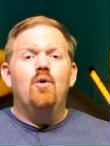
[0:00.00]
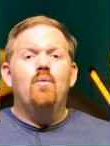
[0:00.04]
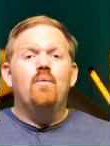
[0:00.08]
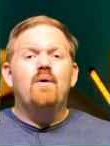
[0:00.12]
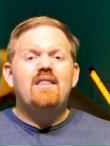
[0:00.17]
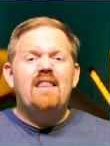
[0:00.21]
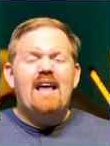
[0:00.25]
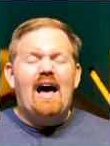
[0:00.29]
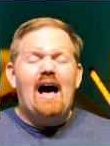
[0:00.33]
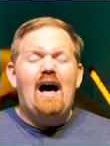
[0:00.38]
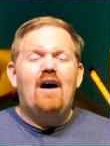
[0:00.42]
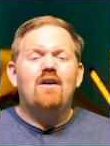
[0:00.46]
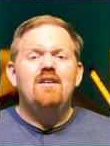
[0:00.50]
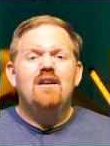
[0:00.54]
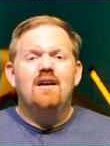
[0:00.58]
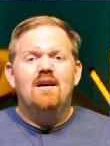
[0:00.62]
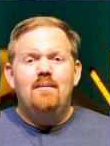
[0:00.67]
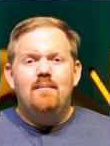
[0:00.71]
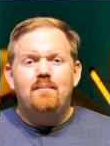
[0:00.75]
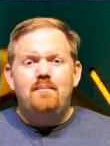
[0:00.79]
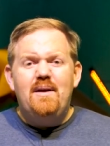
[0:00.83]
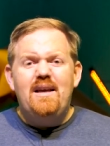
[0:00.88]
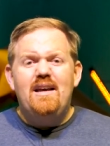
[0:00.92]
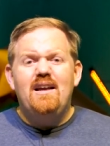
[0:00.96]
without
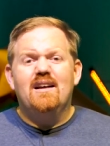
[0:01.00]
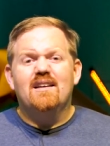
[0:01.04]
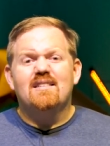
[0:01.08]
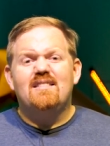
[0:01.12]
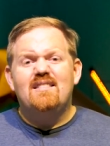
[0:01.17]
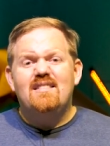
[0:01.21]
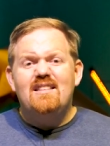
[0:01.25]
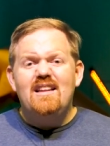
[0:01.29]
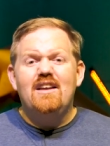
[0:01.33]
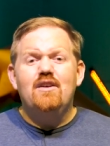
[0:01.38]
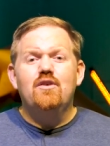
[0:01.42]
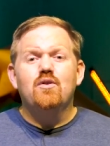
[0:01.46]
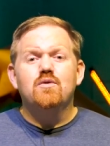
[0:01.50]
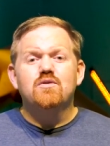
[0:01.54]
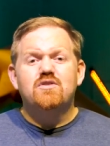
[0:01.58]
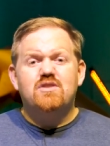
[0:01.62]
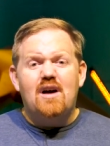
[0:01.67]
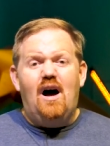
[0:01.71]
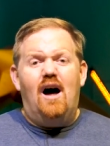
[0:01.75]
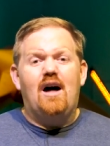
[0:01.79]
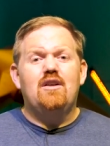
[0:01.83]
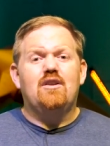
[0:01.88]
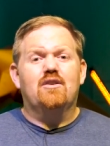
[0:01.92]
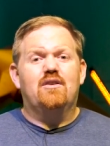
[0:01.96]
being a single
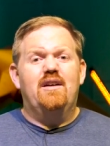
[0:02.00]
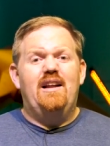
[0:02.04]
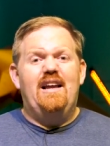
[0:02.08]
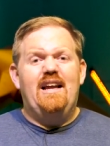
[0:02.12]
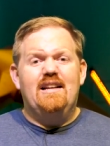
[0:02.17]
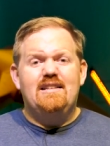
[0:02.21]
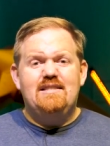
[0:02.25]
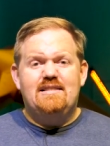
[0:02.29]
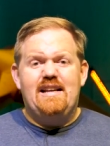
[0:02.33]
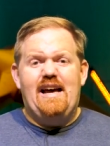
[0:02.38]
dollar in